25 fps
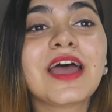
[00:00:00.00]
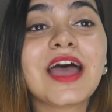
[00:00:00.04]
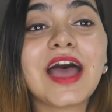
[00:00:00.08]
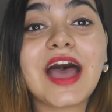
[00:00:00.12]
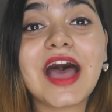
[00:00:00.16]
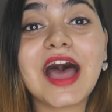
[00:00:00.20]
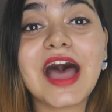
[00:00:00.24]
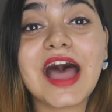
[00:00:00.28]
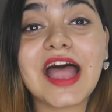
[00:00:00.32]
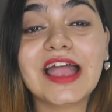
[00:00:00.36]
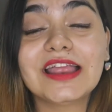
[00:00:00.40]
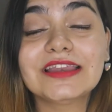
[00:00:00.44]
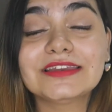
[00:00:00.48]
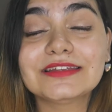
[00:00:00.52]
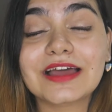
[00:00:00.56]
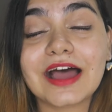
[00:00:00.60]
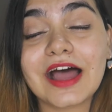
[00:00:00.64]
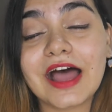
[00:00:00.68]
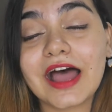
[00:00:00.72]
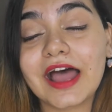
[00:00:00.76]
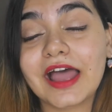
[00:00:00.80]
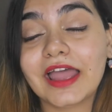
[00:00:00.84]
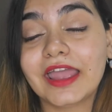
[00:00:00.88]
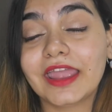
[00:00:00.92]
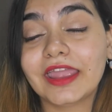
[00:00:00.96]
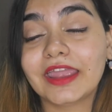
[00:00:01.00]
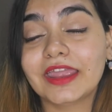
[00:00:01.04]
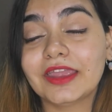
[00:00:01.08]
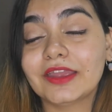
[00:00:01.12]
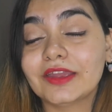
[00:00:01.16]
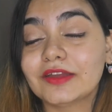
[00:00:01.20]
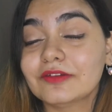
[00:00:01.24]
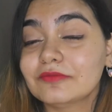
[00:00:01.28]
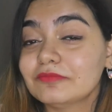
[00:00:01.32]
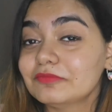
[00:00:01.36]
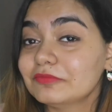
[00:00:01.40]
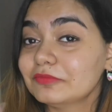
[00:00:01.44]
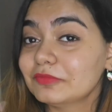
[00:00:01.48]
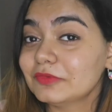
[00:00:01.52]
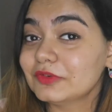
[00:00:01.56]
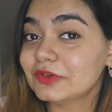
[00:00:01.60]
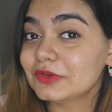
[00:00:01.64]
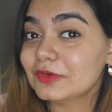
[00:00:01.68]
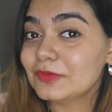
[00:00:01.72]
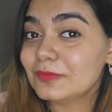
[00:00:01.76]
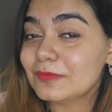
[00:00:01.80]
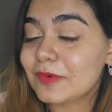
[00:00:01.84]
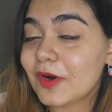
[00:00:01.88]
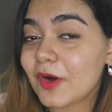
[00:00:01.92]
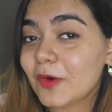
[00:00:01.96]
and I
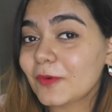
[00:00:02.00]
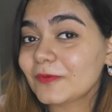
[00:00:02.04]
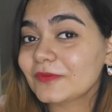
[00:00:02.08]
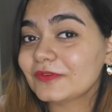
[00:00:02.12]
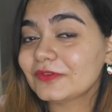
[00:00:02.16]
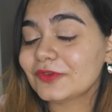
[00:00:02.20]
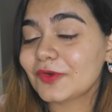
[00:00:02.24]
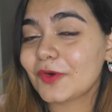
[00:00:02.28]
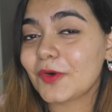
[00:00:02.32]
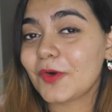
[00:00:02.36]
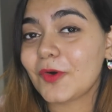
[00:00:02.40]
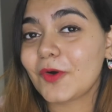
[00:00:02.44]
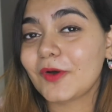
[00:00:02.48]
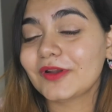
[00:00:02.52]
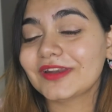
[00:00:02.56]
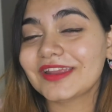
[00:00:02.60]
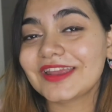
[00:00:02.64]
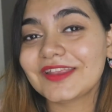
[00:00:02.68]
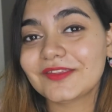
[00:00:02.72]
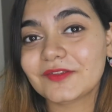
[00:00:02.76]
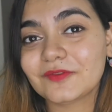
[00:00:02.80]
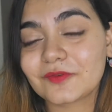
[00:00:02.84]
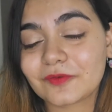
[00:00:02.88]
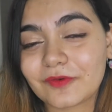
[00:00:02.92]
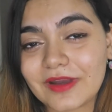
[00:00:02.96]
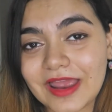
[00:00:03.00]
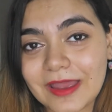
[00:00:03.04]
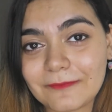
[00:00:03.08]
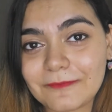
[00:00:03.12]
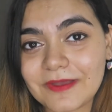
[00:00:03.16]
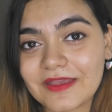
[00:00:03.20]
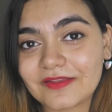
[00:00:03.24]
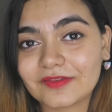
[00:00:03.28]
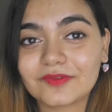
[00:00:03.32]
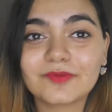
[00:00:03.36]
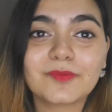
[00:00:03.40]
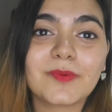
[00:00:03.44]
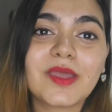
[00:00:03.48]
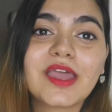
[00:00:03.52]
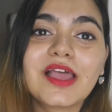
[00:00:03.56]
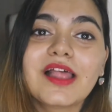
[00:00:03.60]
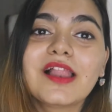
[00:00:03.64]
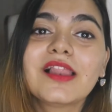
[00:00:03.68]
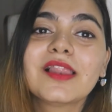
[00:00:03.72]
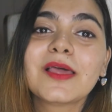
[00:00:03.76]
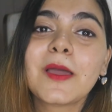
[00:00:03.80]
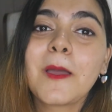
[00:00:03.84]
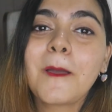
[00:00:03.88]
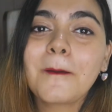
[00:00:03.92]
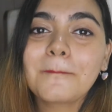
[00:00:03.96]
do post on Instagram as
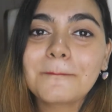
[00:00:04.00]
well,